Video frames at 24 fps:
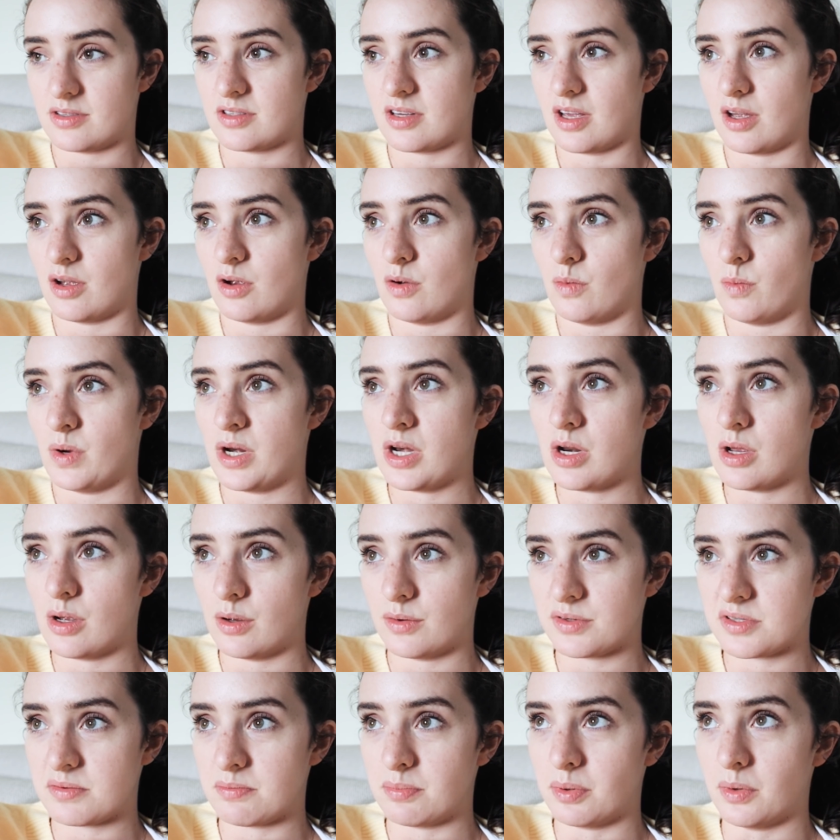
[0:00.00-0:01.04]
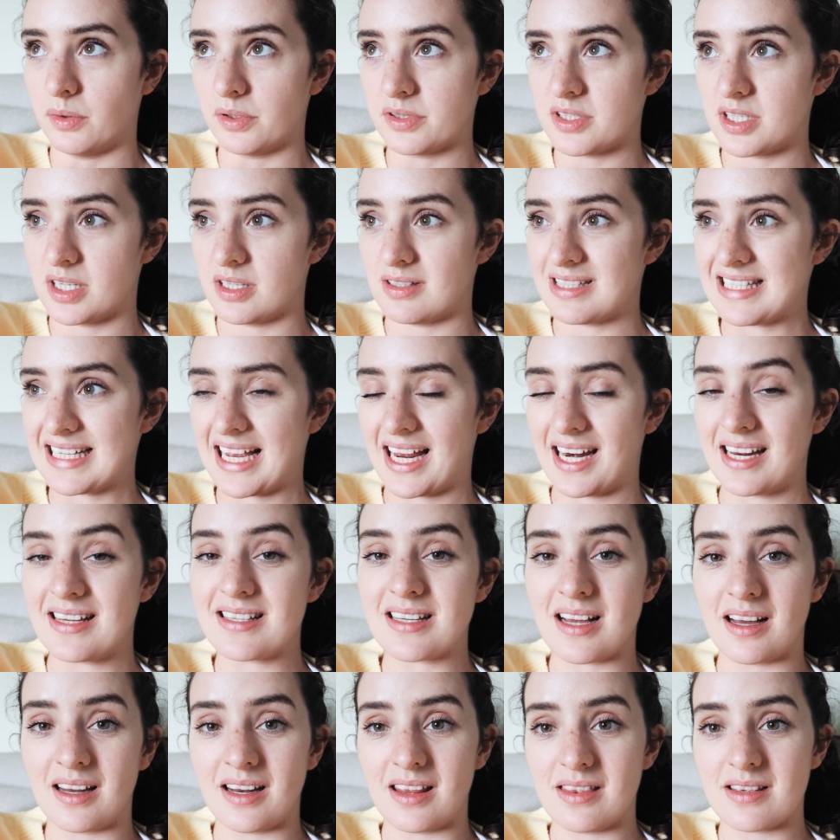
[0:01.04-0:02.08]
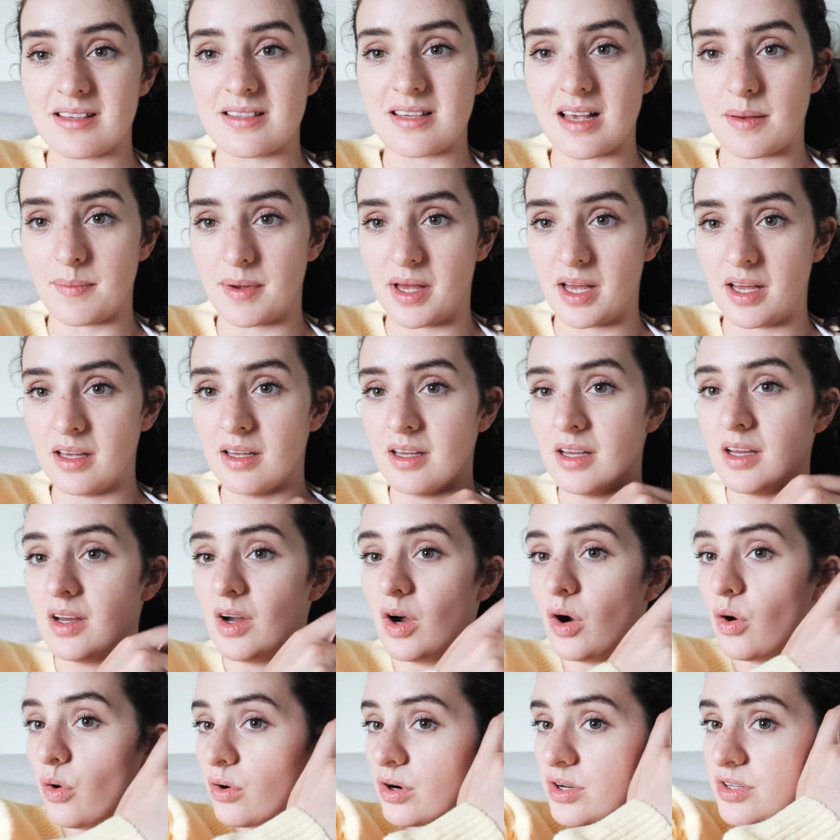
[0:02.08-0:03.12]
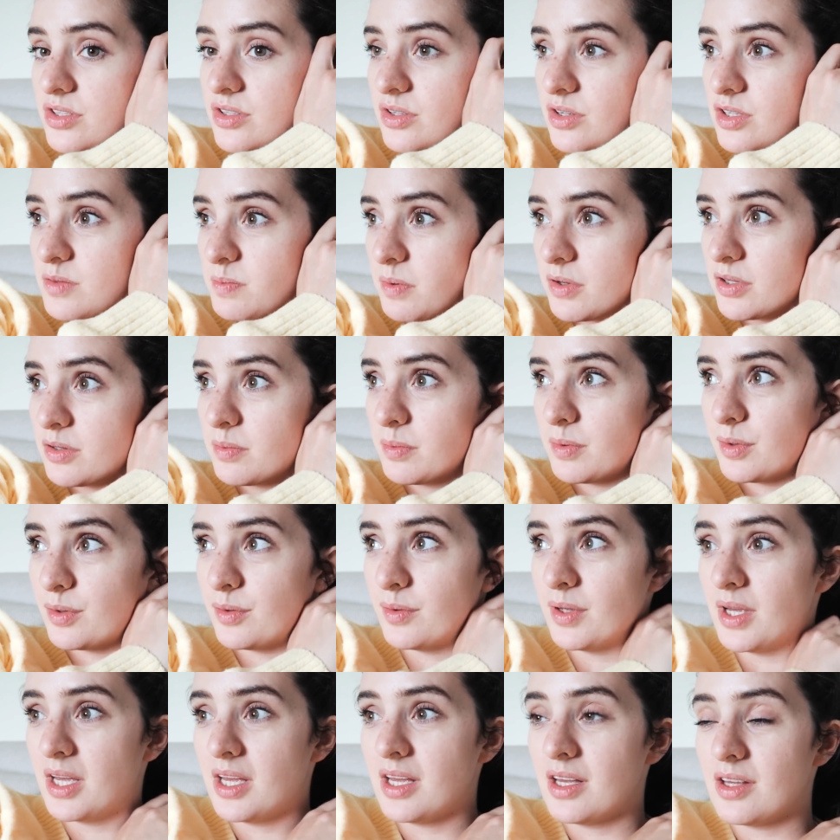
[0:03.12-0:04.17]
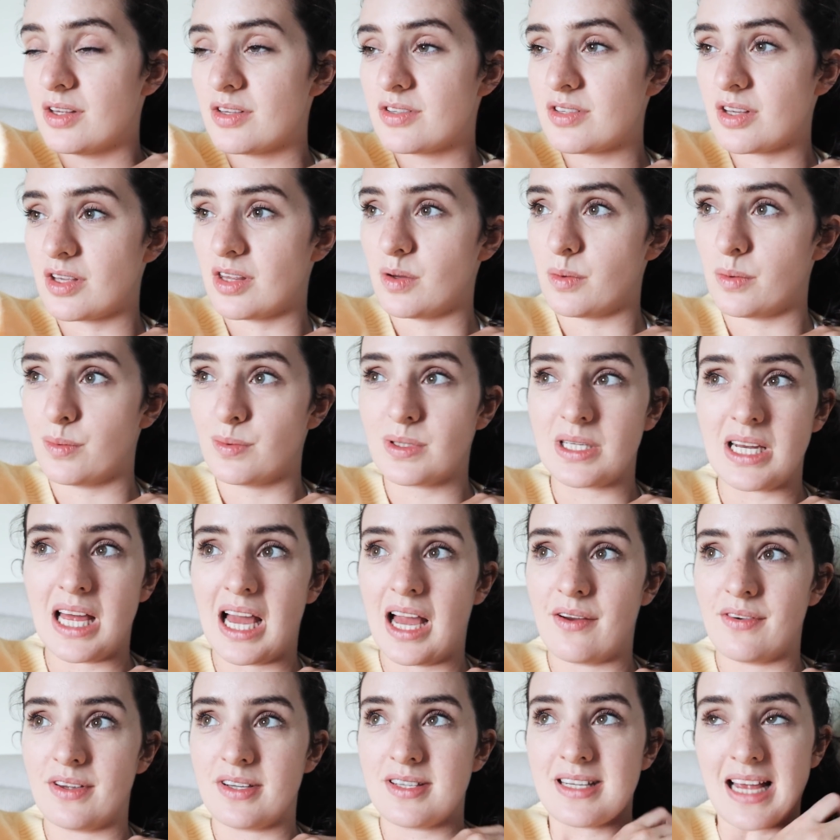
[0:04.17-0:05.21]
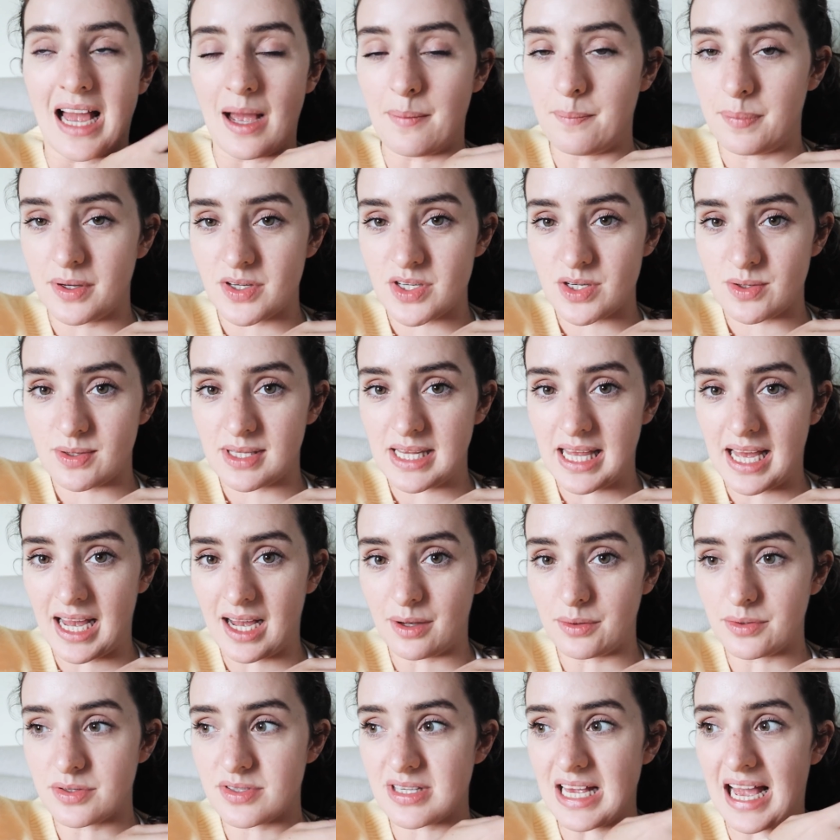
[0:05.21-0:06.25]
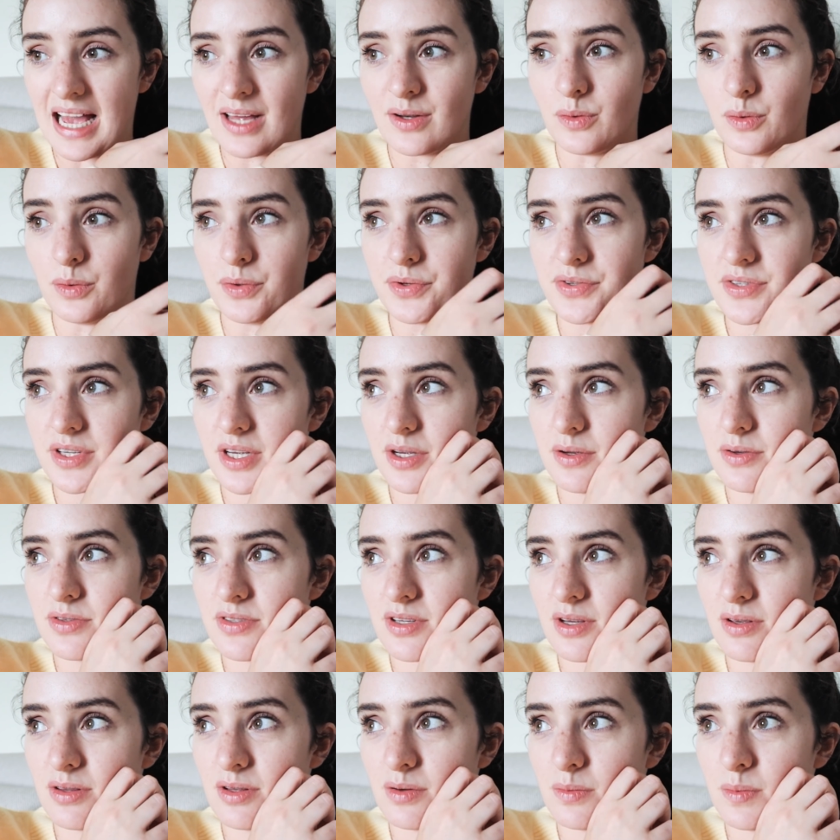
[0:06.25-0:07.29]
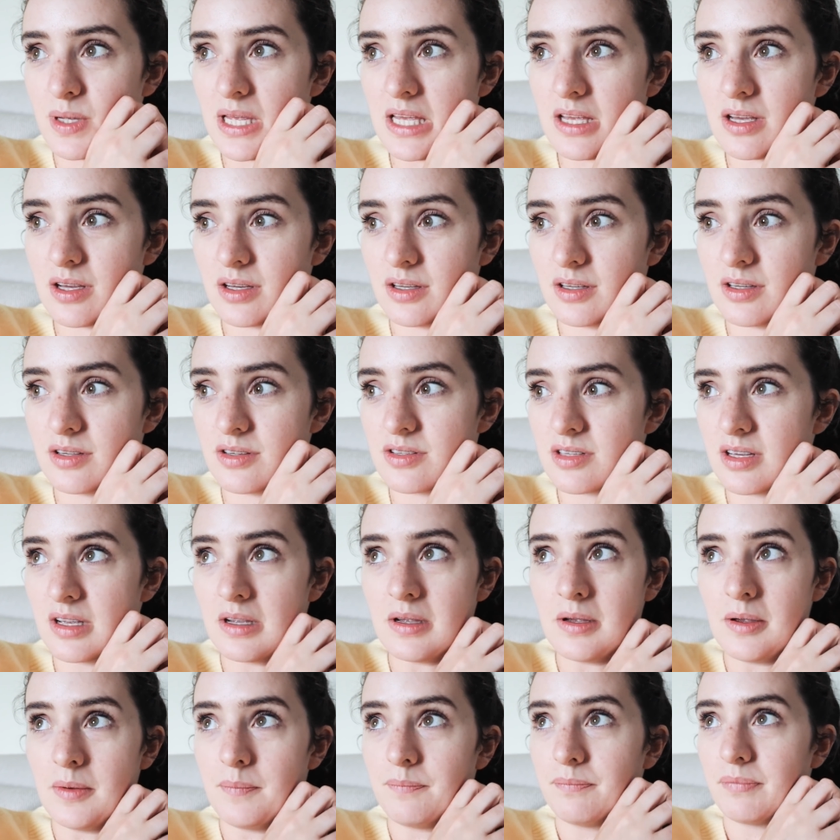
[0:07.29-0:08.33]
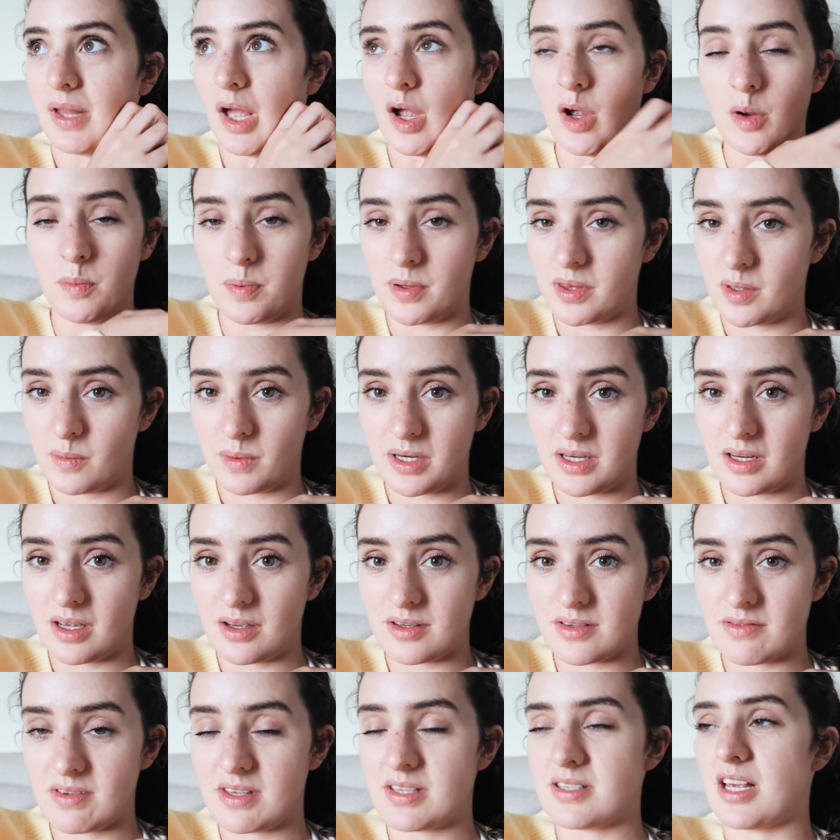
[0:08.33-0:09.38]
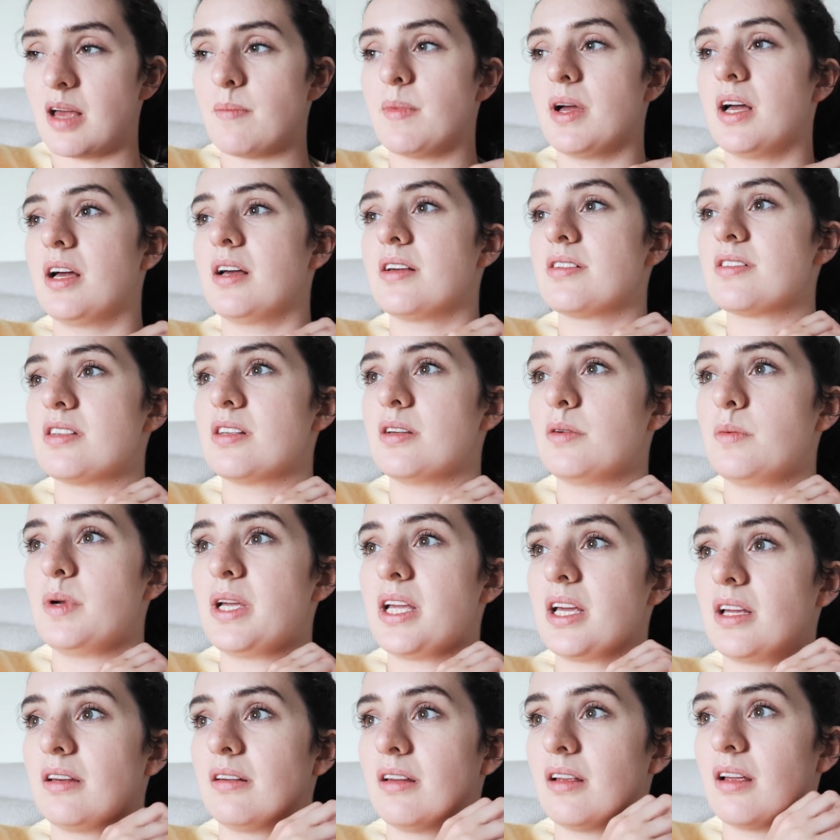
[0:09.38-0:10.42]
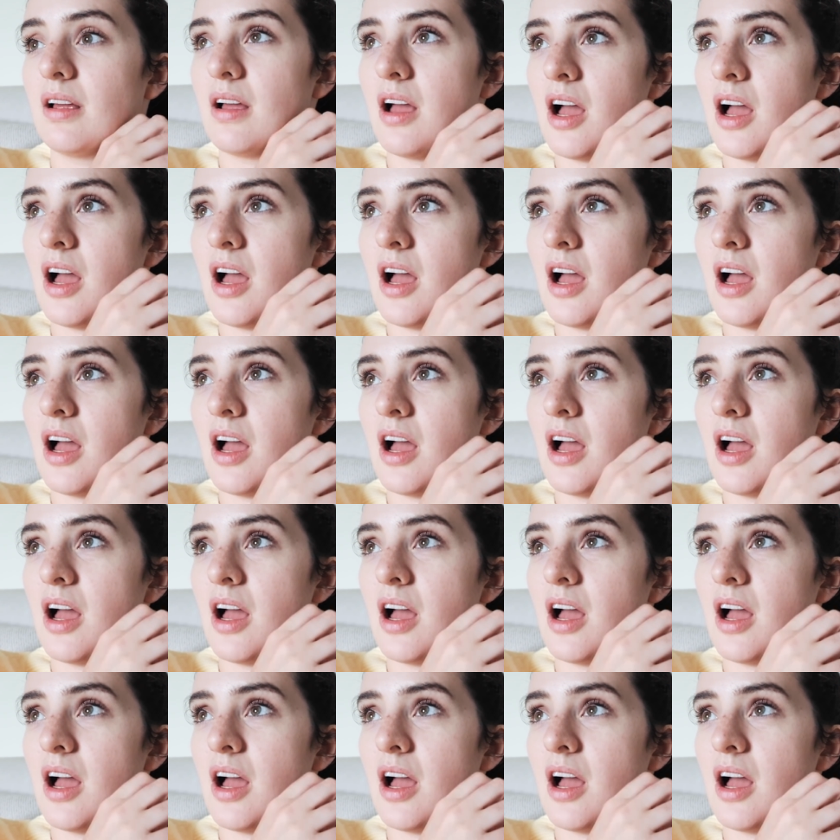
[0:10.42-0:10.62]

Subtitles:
So we knew it was important to get it done in the summer or as soon as possible, so that we wouldn't have a damp issue in the house, and also so that we could open the windows in the summer so that we can